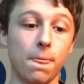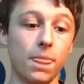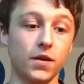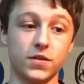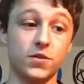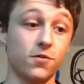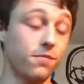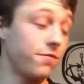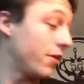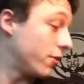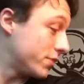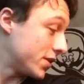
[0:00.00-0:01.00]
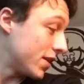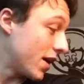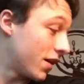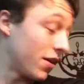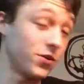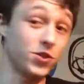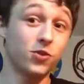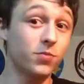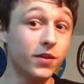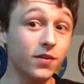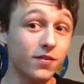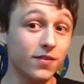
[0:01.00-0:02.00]
There's some films in there that are
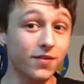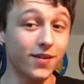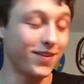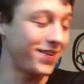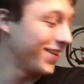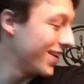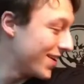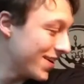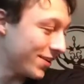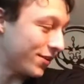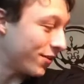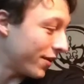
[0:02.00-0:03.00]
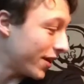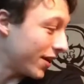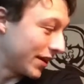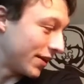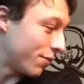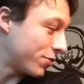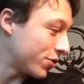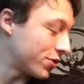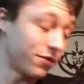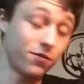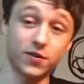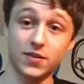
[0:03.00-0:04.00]
dubious, you know, Alien
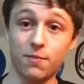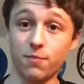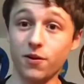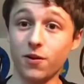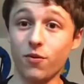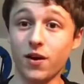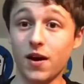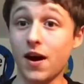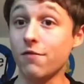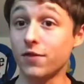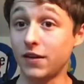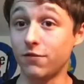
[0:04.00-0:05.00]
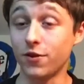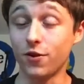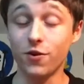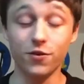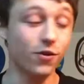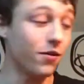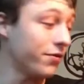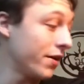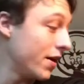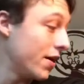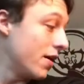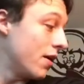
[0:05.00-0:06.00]
Abduction, for example, the one I haven't heard of.
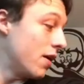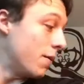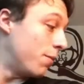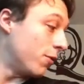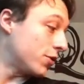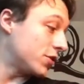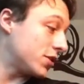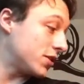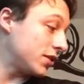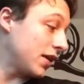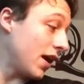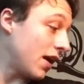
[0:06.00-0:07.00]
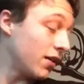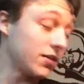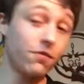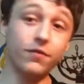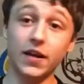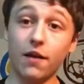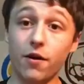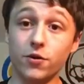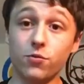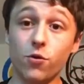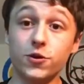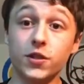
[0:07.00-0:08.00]
But yeah, I'll definitely get around
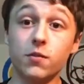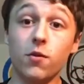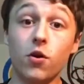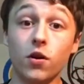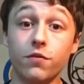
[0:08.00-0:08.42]
to watching them all.